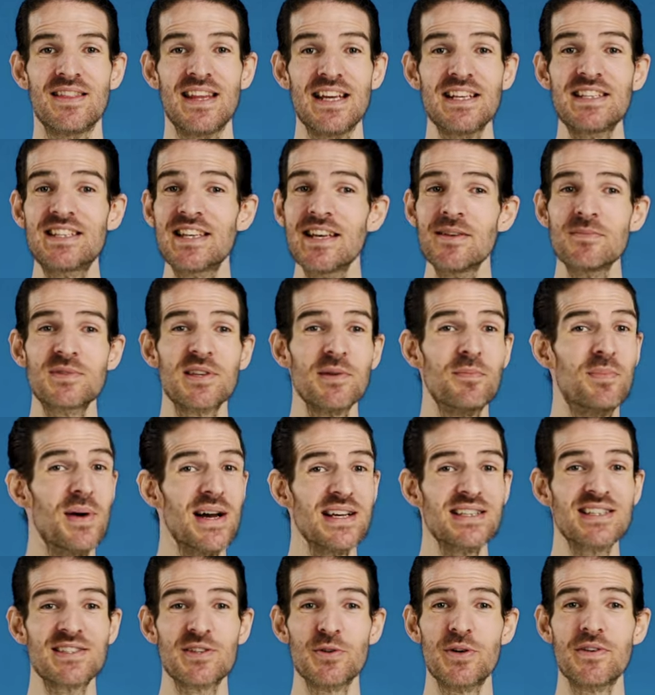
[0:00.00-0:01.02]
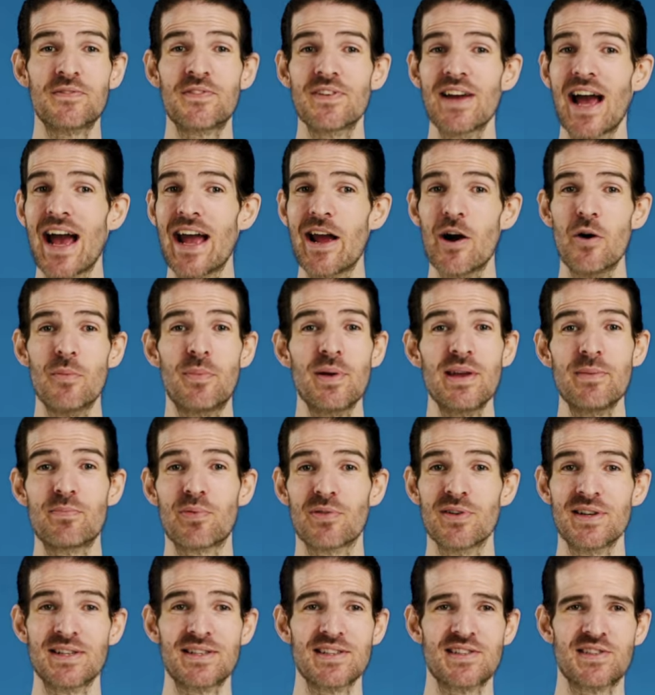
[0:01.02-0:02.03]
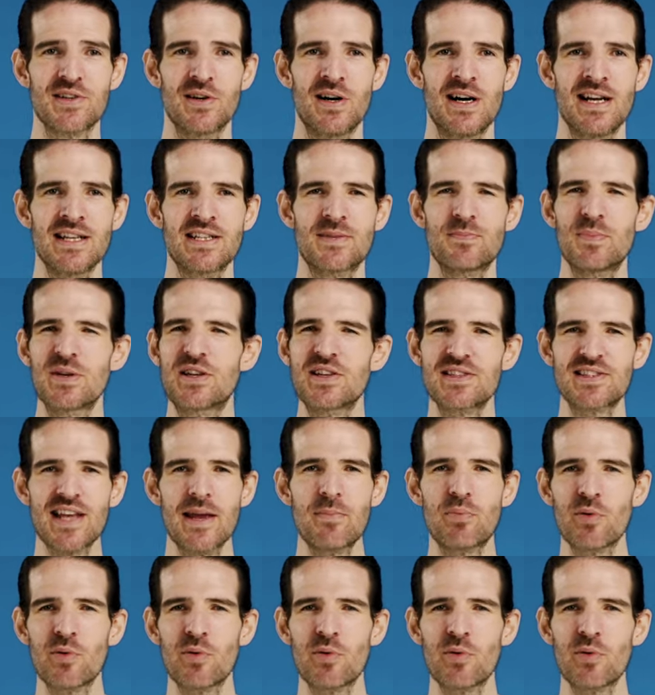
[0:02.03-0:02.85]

These things are best suited for AOP print designs because they